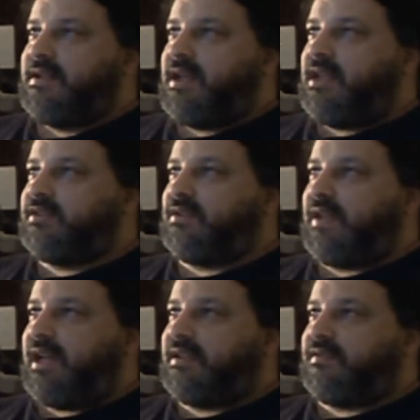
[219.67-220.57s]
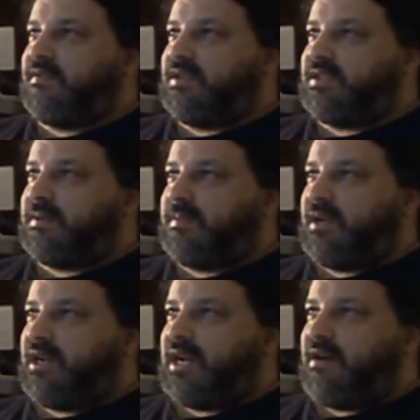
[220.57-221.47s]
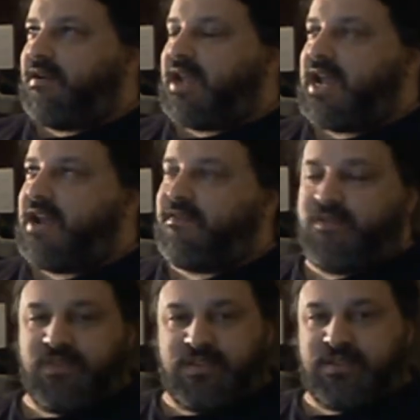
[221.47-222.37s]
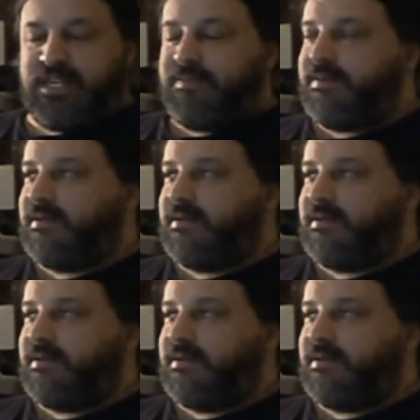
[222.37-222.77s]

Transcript: And so that was about an hour and a half worth of sleep.